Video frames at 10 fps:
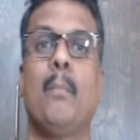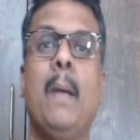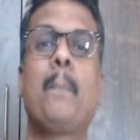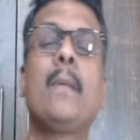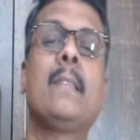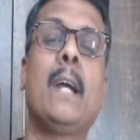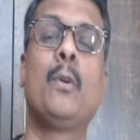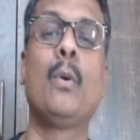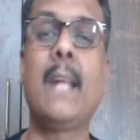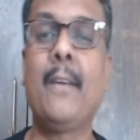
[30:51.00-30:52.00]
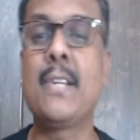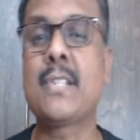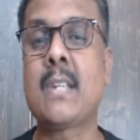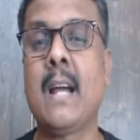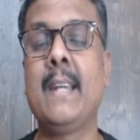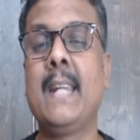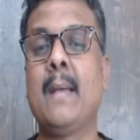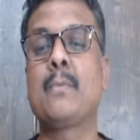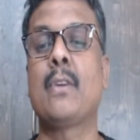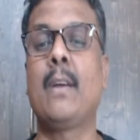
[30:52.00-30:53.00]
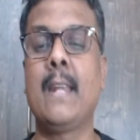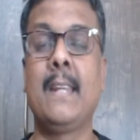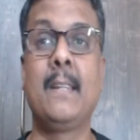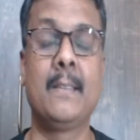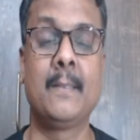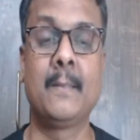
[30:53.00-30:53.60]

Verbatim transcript: Mepreet, I don't have Insta ID. I'm sorry.